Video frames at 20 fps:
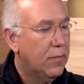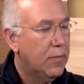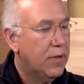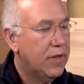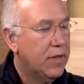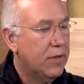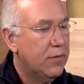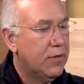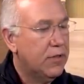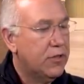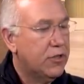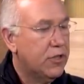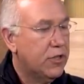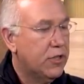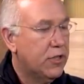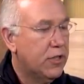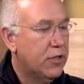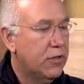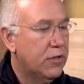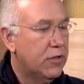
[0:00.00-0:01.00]
But then what you'll
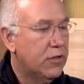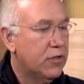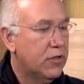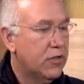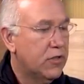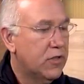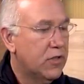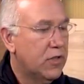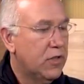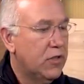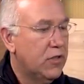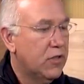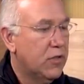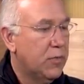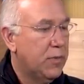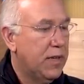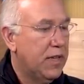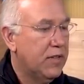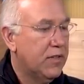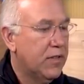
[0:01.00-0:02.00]
do is you'll, you'll
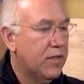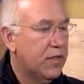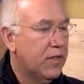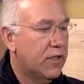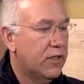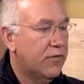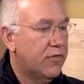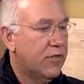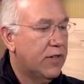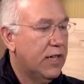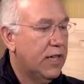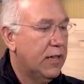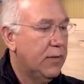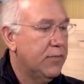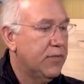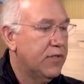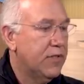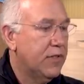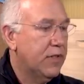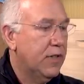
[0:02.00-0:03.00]
space out all the
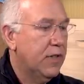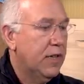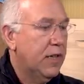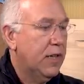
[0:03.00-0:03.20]
frames